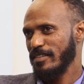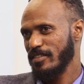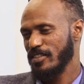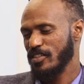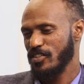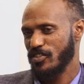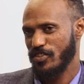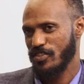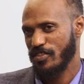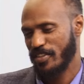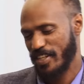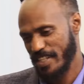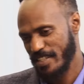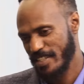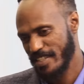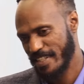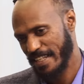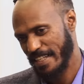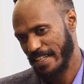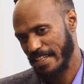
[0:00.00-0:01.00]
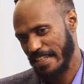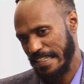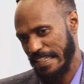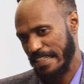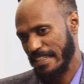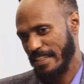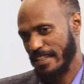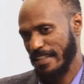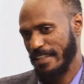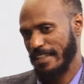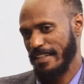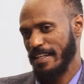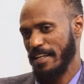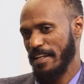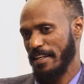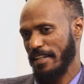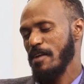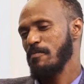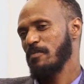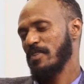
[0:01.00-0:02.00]
teacher is, uh,
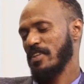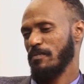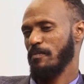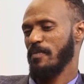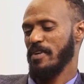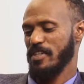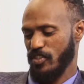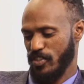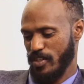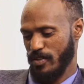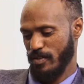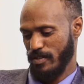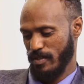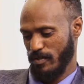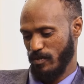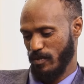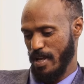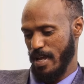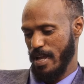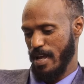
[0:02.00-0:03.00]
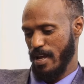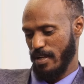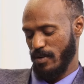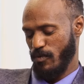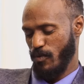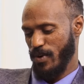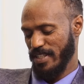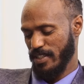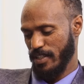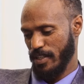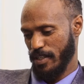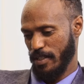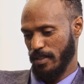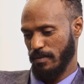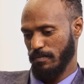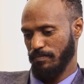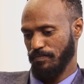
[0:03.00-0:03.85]
let me mention the one thing